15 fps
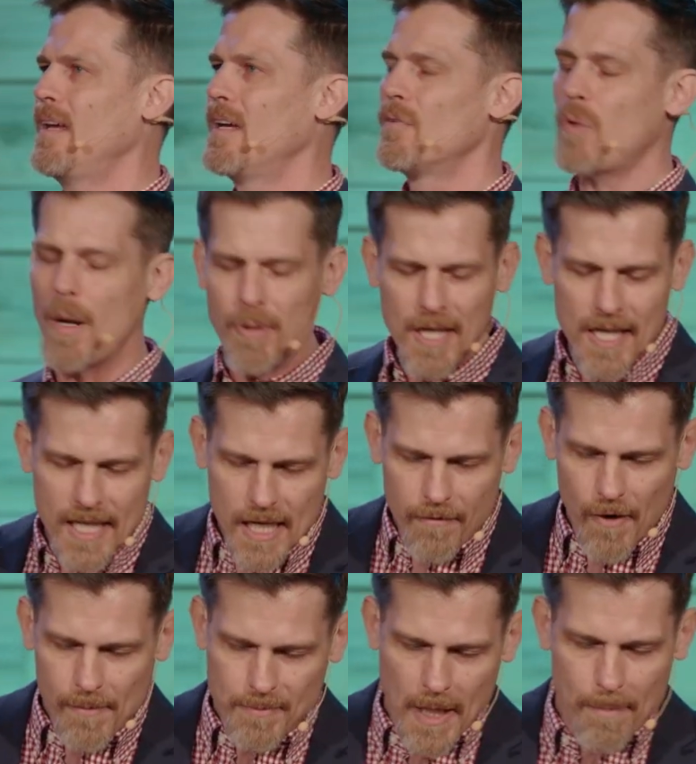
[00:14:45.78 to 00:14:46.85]
Why would he give
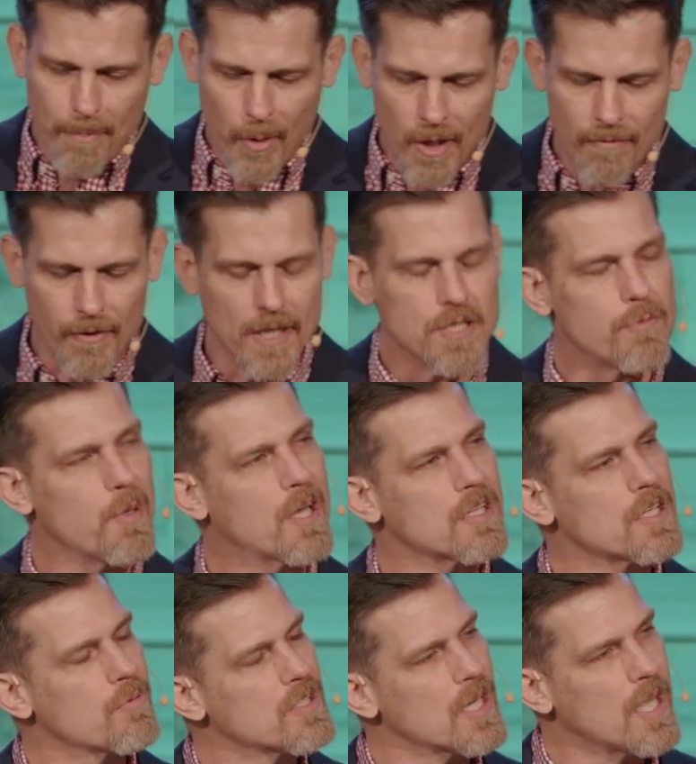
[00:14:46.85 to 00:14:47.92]
up that privilege? Because
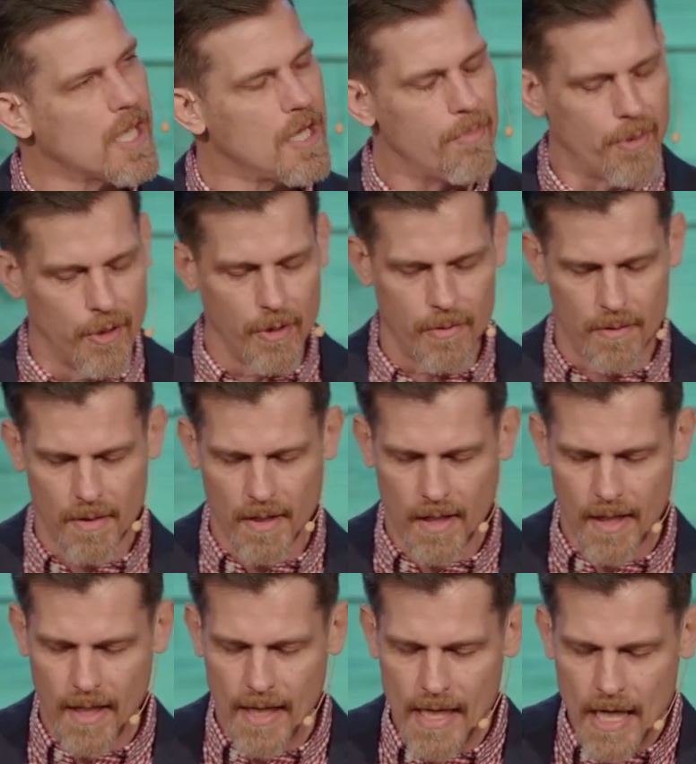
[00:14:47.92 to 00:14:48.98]
he was a Hebrew.
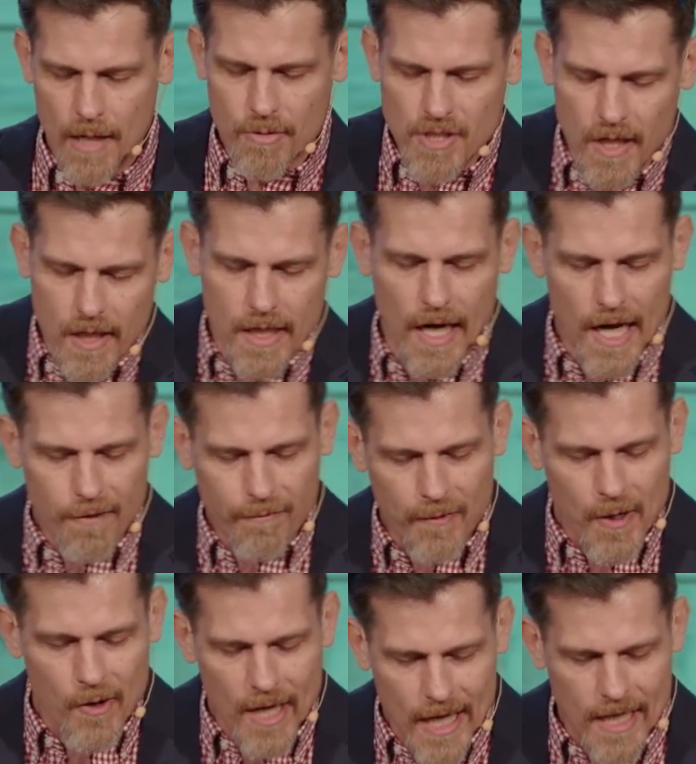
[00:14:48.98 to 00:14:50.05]
He was a God
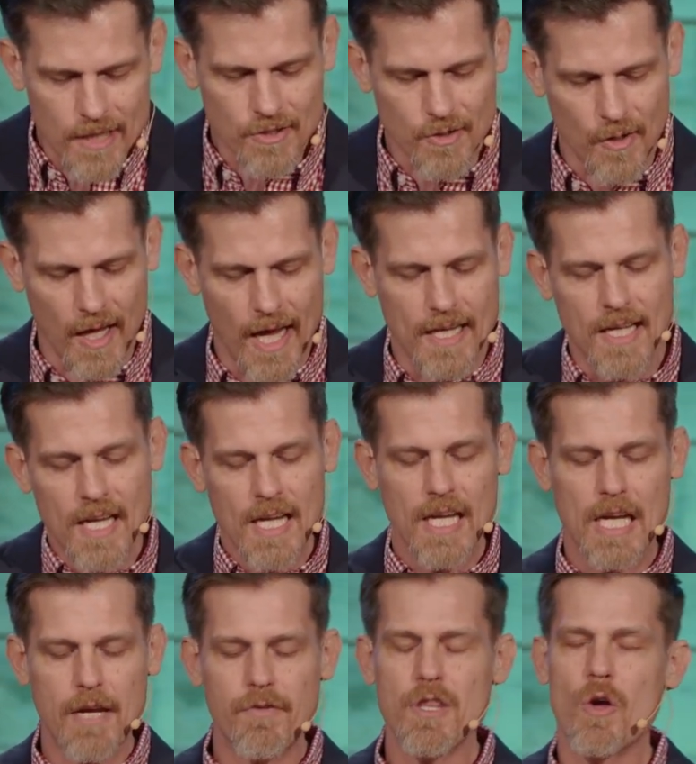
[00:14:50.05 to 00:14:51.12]
fearing Israelite.
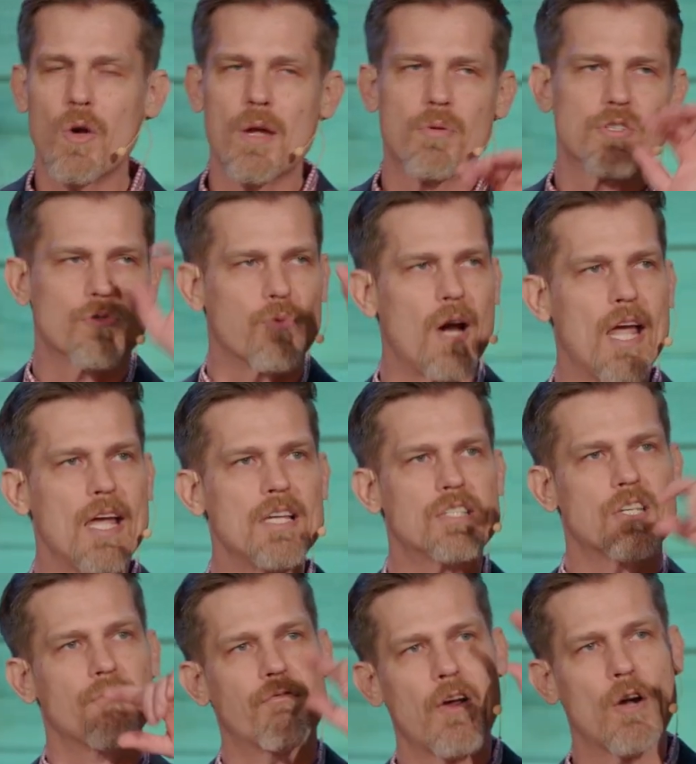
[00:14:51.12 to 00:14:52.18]
Even though he was
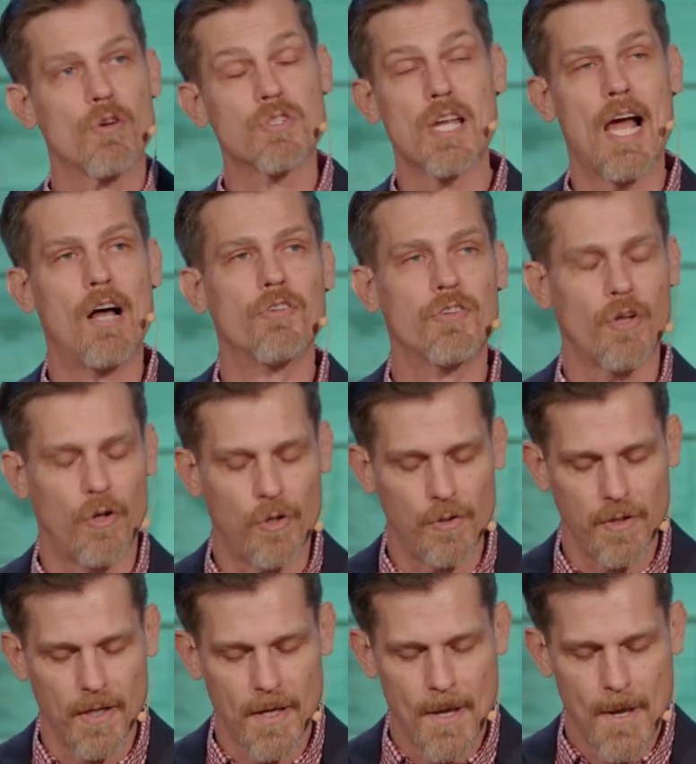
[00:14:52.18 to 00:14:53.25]
raised in Pharaoh's
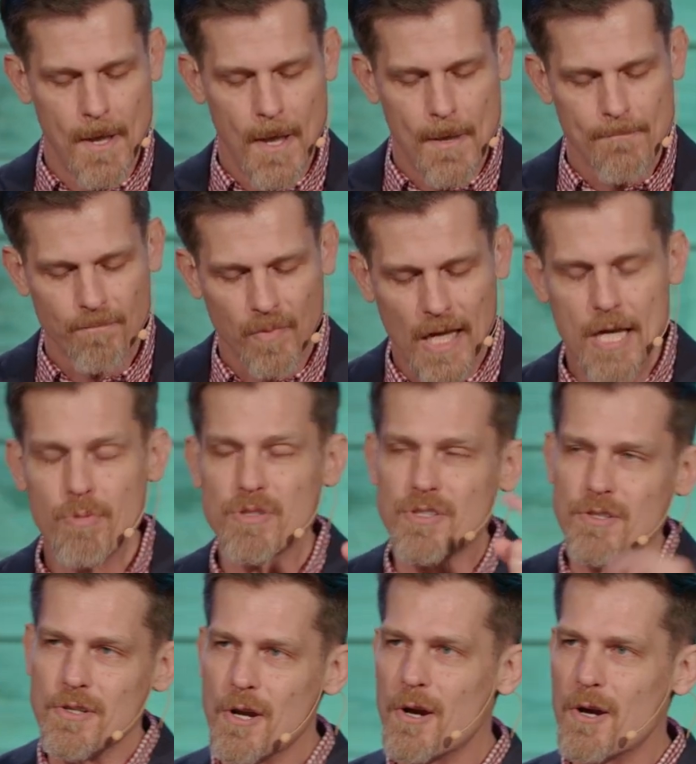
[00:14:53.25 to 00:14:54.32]
household, he was
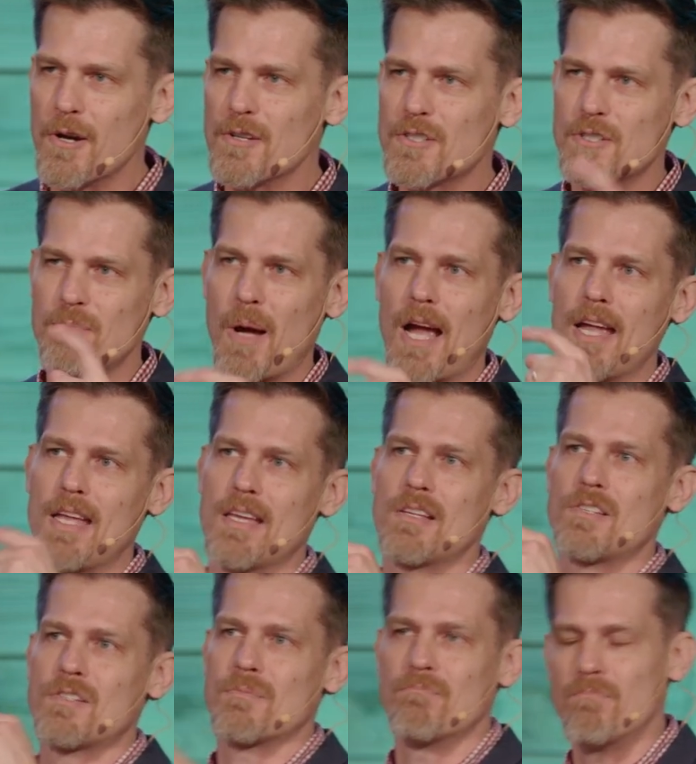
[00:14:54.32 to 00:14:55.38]
nursed by
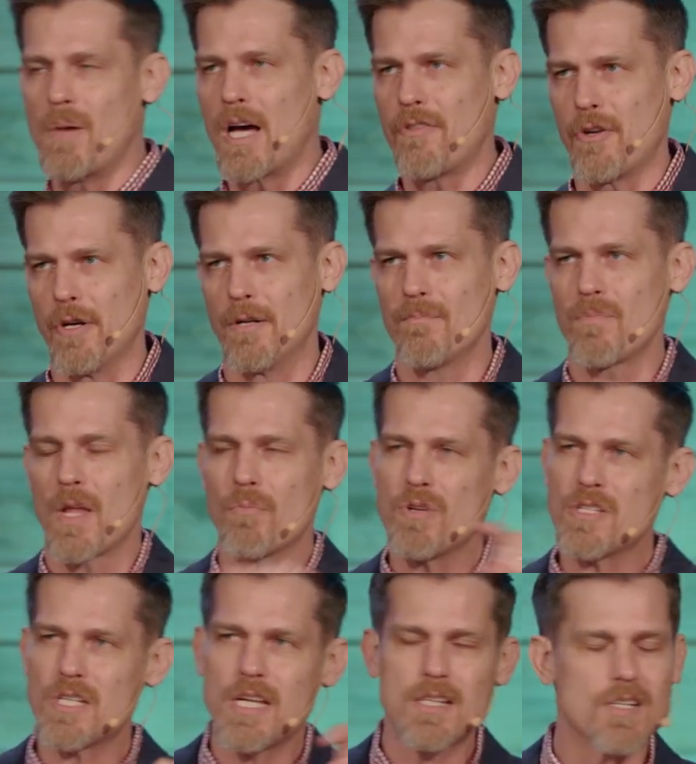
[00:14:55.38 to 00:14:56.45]
his mother. And we
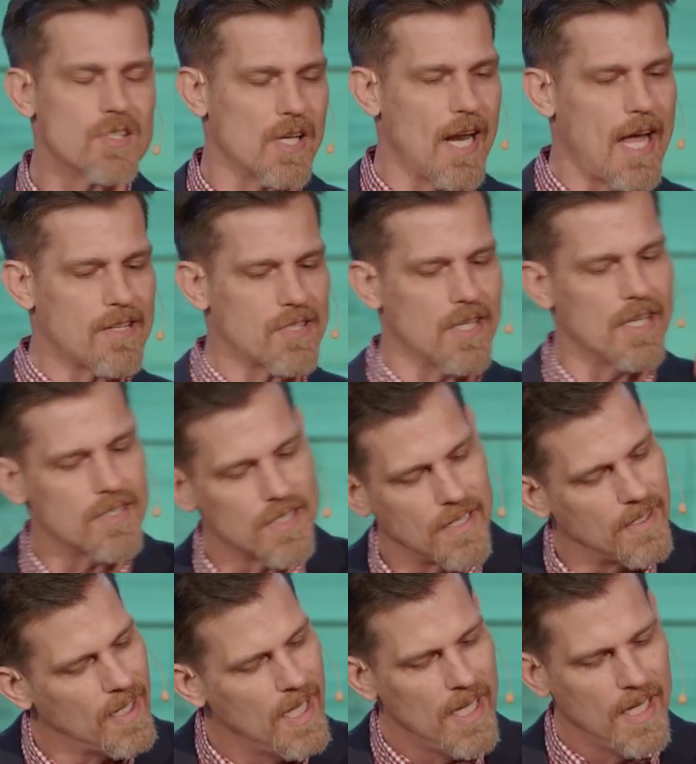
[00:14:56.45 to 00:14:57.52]
see this in Exodus. And